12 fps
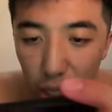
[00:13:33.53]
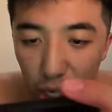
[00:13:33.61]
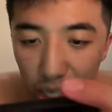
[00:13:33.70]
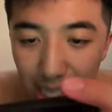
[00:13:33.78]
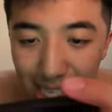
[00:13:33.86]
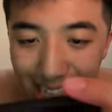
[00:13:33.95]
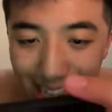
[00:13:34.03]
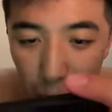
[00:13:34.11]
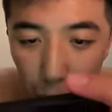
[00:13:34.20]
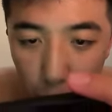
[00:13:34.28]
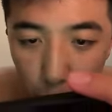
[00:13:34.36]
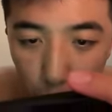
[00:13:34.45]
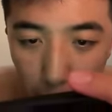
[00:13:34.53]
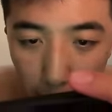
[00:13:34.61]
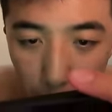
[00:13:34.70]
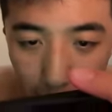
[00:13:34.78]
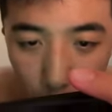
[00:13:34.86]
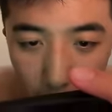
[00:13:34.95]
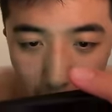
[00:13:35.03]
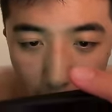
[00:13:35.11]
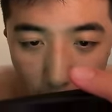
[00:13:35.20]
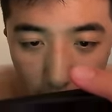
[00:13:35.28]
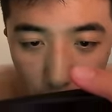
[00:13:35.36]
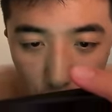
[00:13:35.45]
Look at this elite retrobowl gameplay. You see
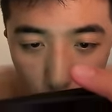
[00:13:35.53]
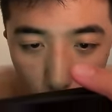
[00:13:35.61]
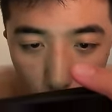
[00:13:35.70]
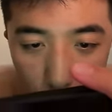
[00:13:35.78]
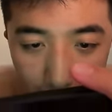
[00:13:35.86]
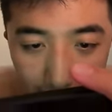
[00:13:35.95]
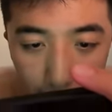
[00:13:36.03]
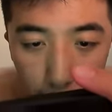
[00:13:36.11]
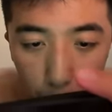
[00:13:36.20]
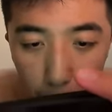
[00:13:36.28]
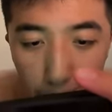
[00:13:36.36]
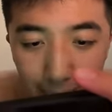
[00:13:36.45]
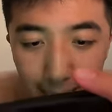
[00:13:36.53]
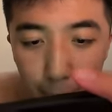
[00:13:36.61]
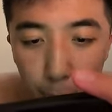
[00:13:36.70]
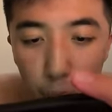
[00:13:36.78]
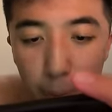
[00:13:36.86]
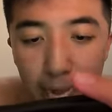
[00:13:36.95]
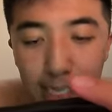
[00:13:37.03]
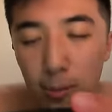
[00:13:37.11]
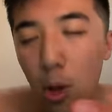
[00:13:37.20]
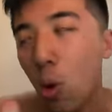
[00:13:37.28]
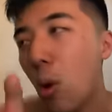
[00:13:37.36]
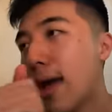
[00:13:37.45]
how I can just turn it on, guys? Bullet pass it, bullet pass it.
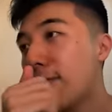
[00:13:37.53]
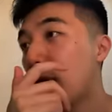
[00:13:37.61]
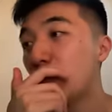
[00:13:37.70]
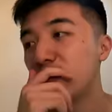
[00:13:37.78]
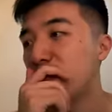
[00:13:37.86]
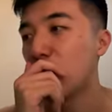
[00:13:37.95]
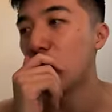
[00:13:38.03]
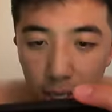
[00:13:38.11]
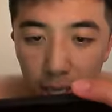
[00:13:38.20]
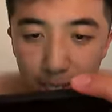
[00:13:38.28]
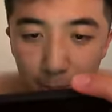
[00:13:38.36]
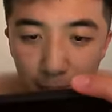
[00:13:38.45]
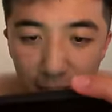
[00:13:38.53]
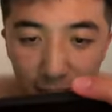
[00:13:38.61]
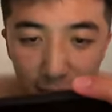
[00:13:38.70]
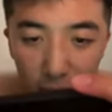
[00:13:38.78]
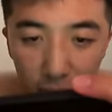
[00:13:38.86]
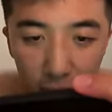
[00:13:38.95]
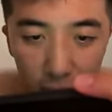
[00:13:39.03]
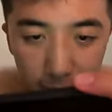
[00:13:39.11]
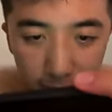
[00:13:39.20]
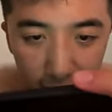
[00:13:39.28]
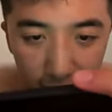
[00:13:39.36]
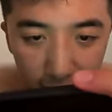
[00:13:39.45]
Oh, i I was feeling one. Here's my like the look. You know what I'm
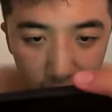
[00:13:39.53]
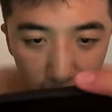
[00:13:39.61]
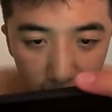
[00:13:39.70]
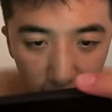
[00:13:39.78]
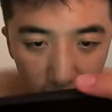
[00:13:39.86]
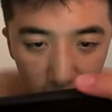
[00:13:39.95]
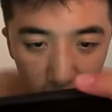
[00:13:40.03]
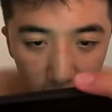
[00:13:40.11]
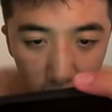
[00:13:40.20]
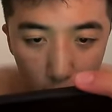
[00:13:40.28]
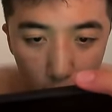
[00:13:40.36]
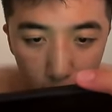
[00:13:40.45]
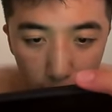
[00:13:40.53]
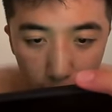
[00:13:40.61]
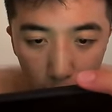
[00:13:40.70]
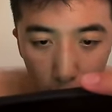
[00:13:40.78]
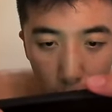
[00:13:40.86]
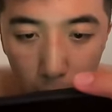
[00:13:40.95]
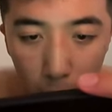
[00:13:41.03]
saying? Kids like the look. Over the middle.